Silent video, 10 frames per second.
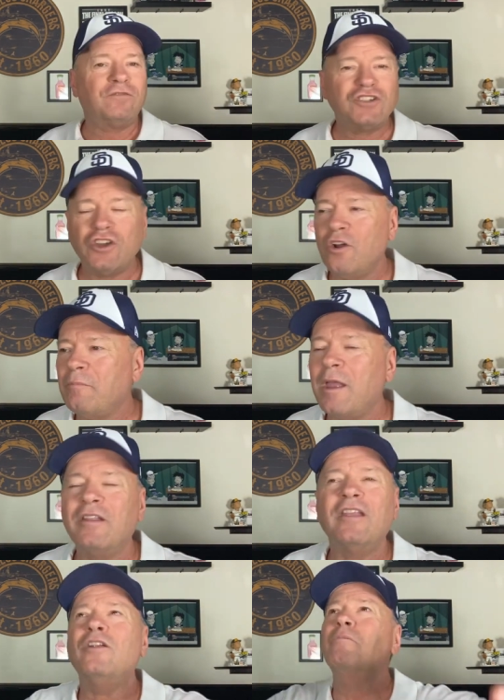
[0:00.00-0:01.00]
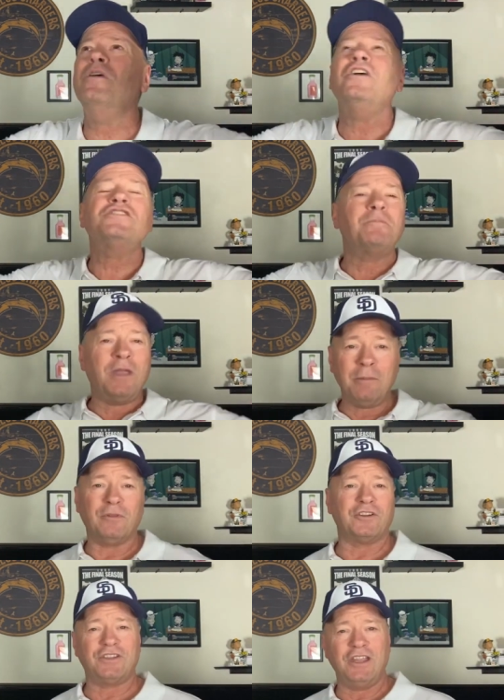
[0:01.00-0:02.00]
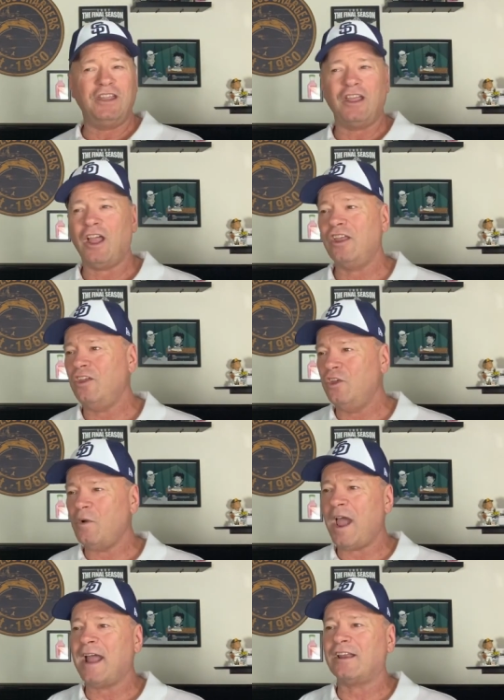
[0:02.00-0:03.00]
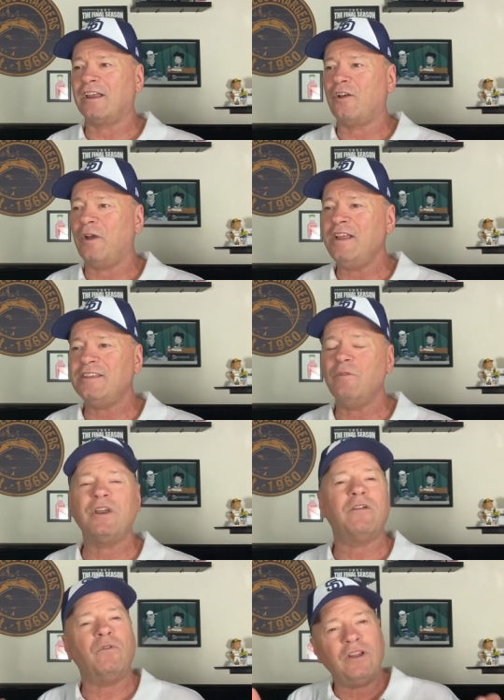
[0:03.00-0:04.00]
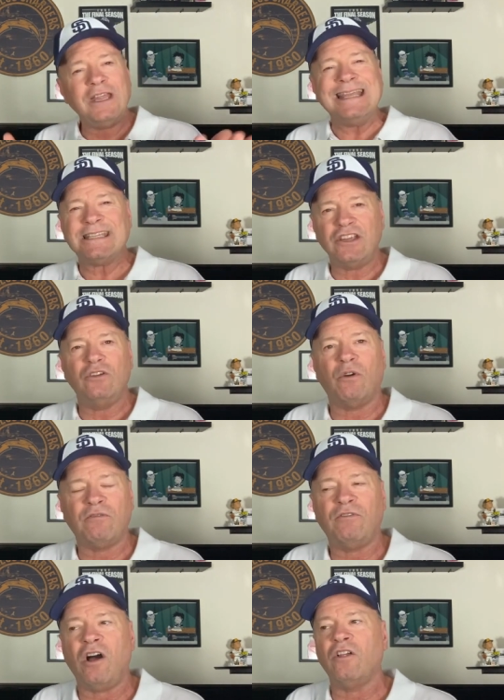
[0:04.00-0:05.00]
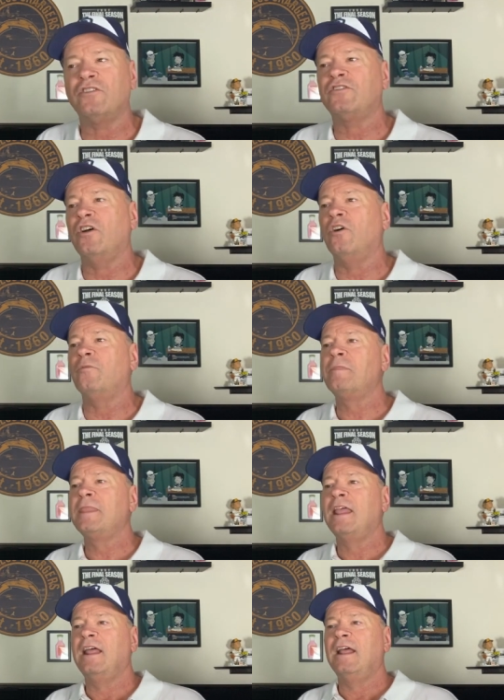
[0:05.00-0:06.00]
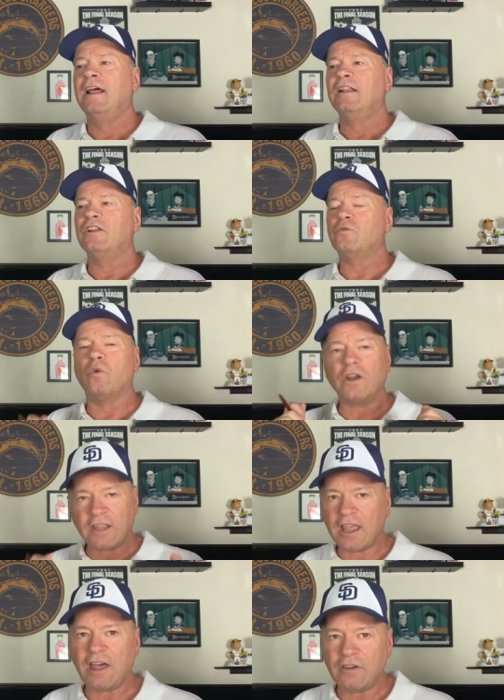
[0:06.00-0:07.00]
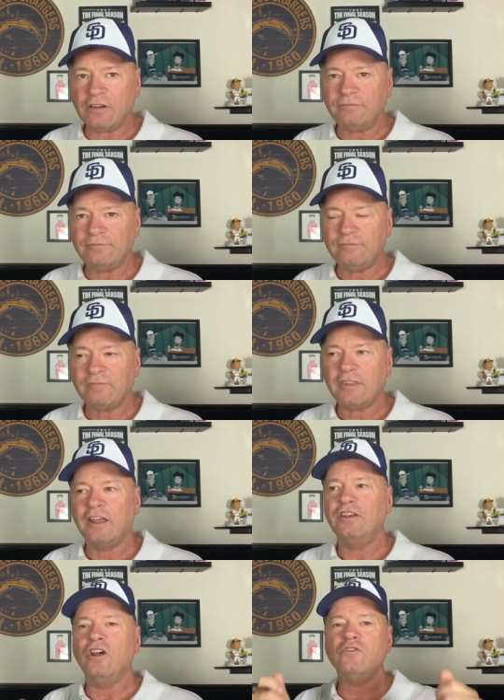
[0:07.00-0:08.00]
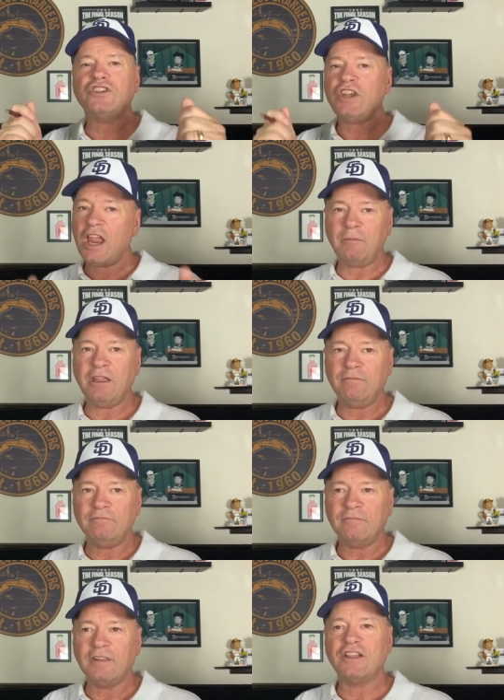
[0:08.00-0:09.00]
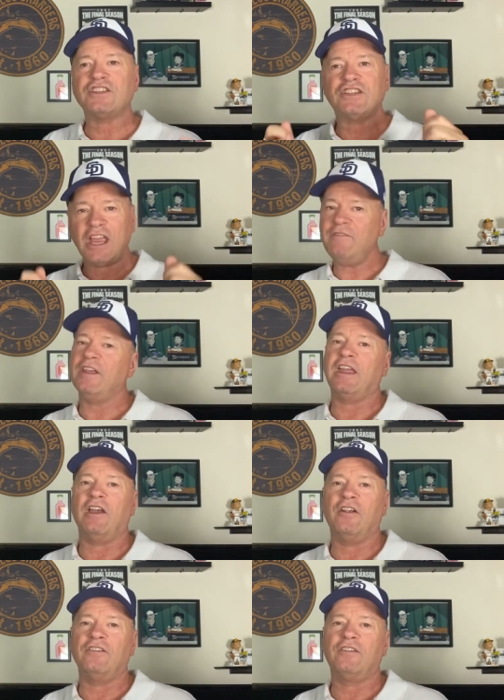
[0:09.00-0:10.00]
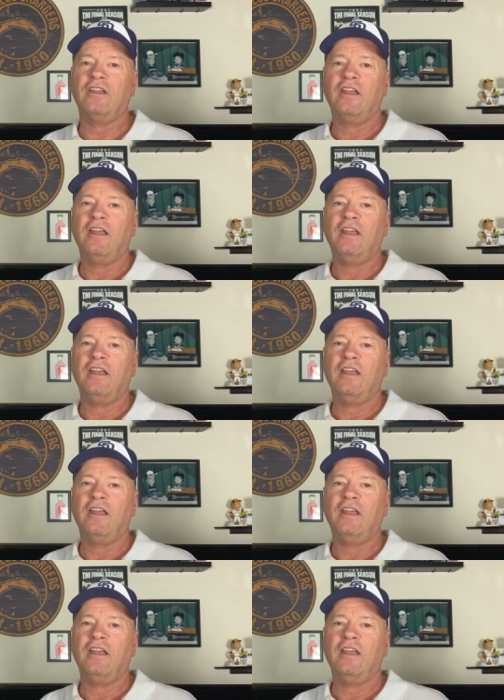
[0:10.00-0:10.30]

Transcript: shown by, you know, millions of people are seeing you act crazy when it really isn't your fault. So let's work together. No shaming. Let's save the Karens